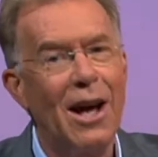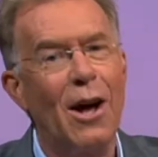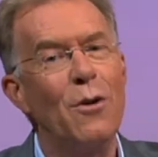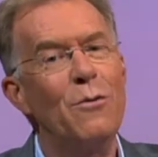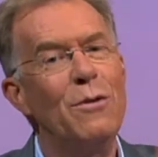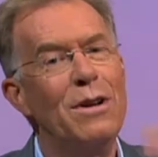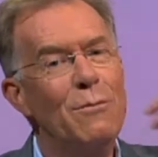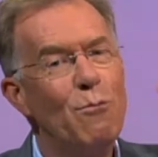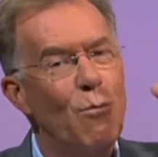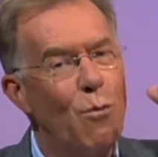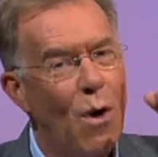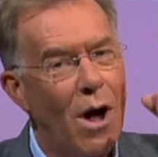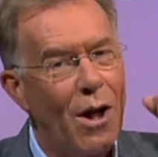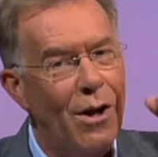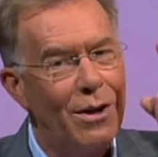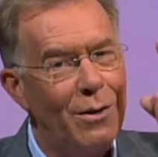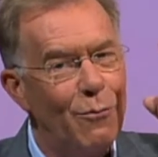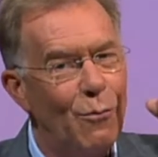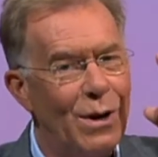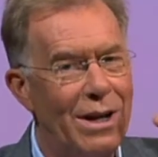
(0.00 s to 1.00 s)
only
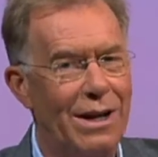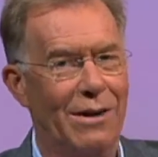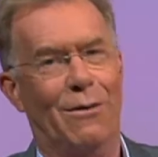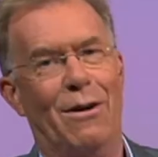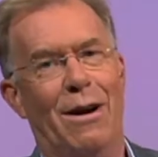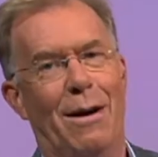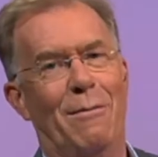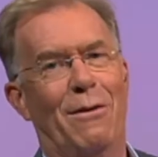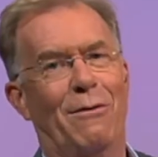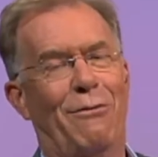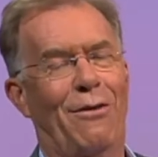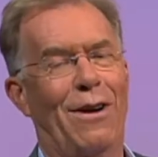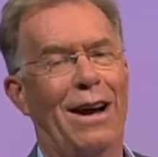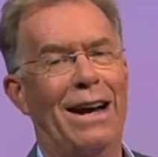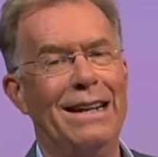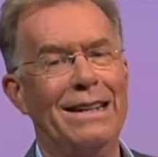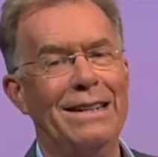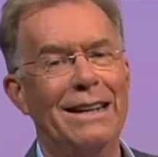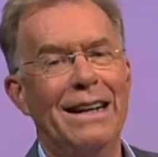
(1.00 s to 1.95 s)
one winner, I'm afraid.